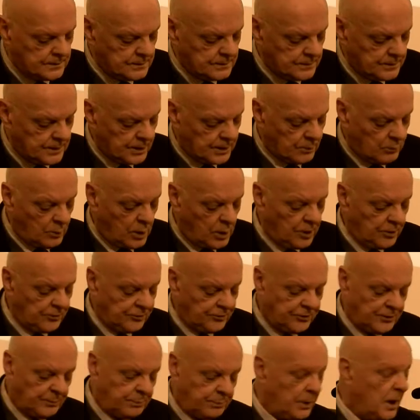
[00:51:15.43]
there
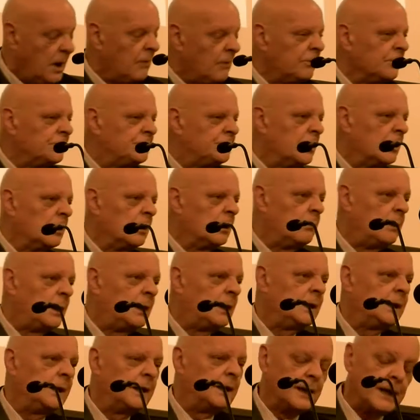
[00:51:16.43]
was the prophet
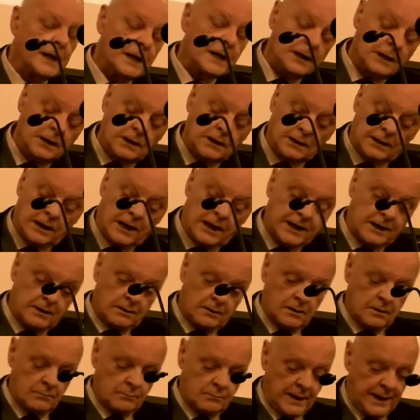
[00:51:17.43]
Jeremiah, and he, in
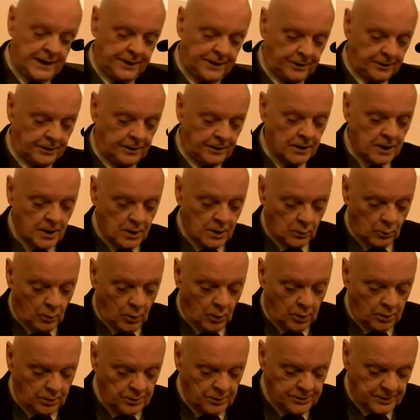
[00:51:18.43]
like manner,
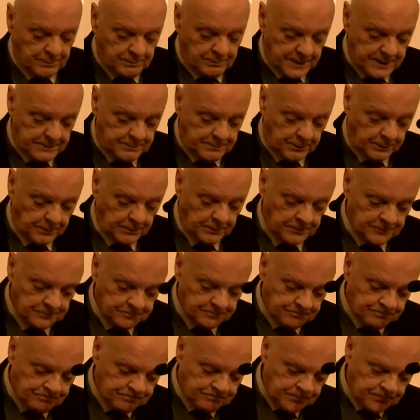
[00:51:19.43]
warned the people